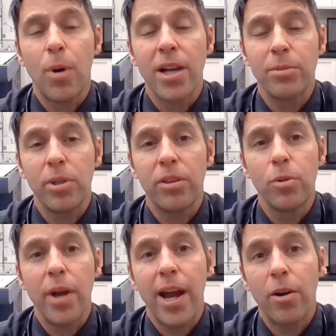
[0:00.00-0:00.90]
possibly
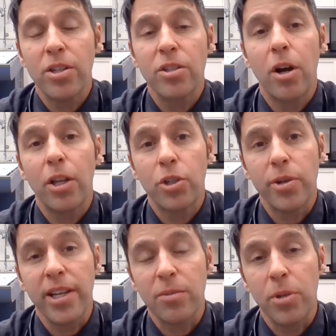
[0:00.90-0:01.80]
through aerosol
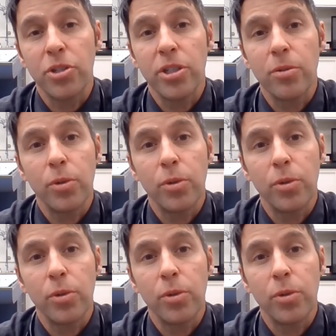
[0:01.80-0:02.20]
transmission,